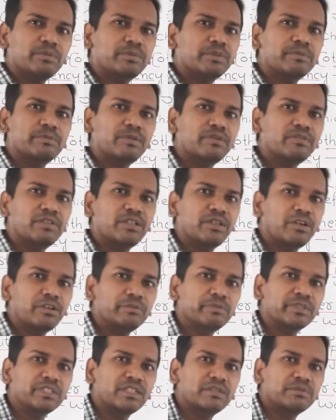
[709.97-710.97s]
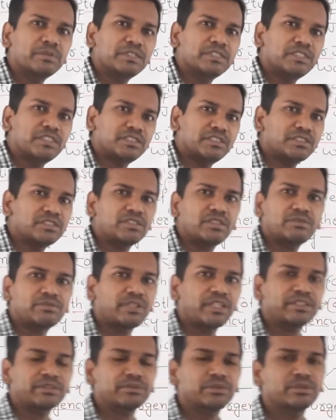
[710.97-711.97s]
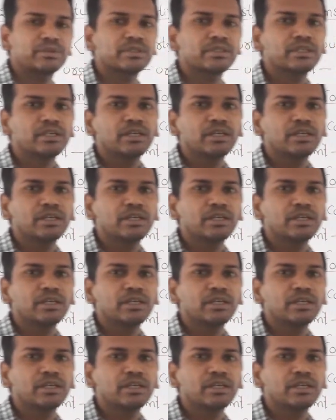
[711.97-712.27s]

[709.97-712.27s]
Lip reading: people will not become the judges of High Court.